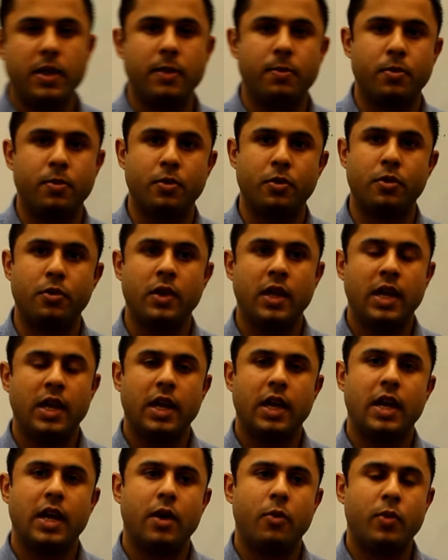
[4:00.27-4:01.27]
people,
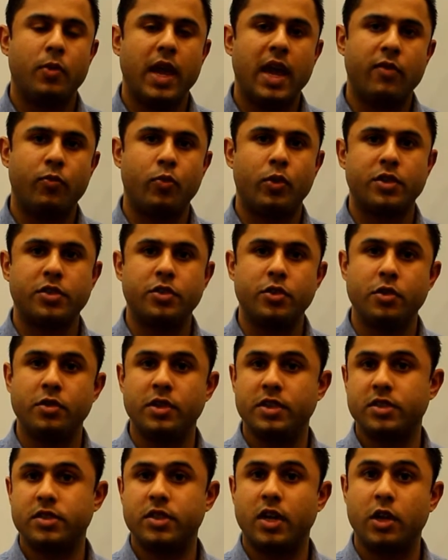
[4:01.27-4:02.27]
uh, we have what's
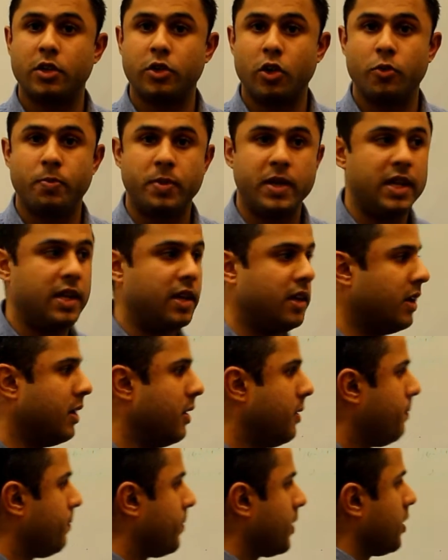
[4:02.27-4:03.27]
known as
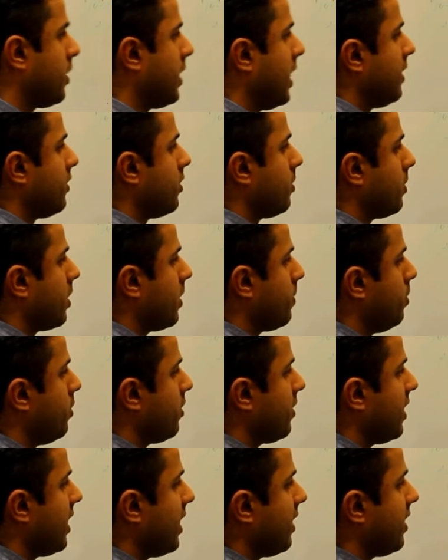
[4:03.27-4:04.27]
sarcopenia, okay? So I'm going to
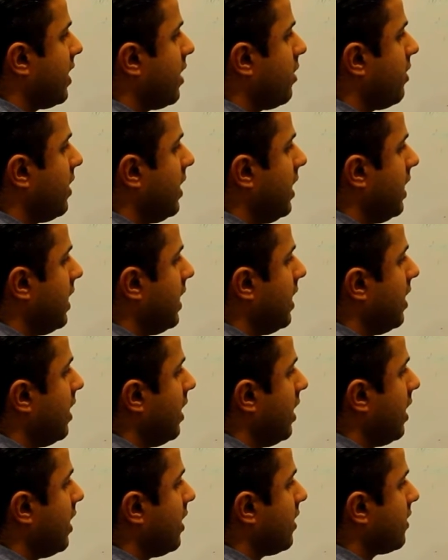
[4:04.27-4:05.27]
put that down
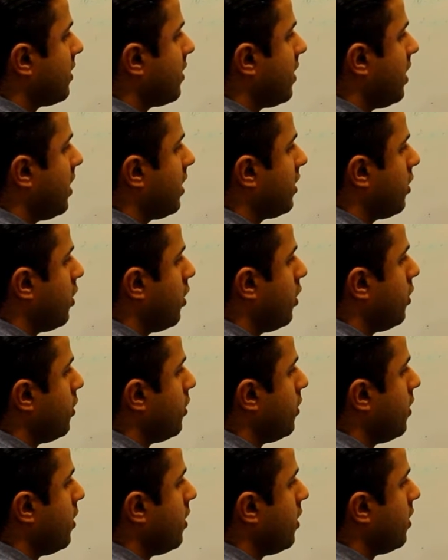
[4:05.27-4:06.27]
here.
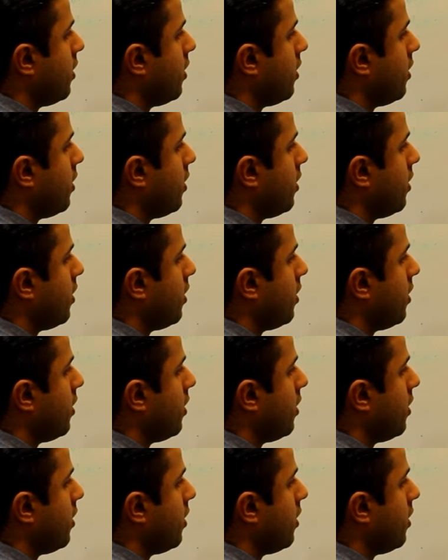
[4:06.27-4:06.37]
Sarco...